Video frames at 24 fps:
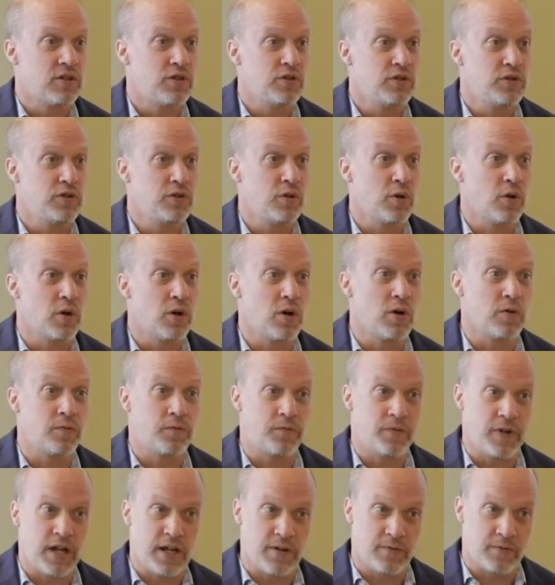Your
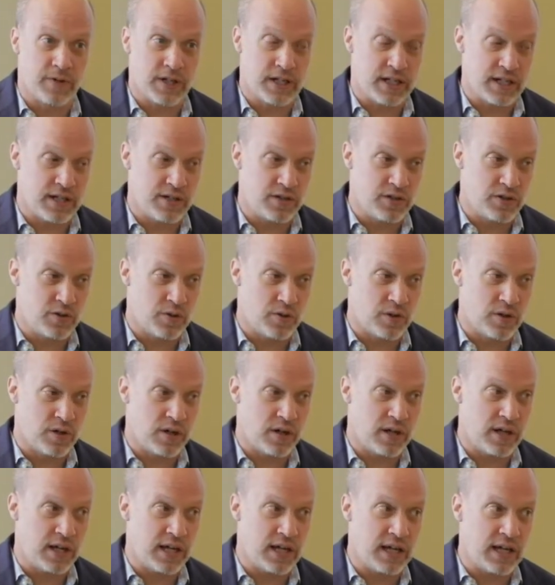favorite
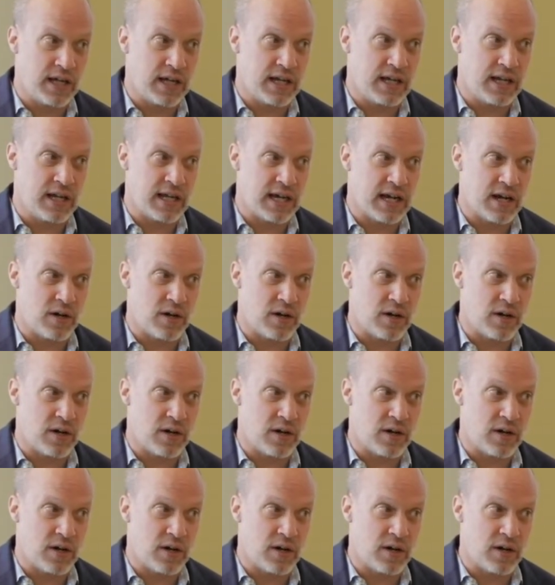indoor and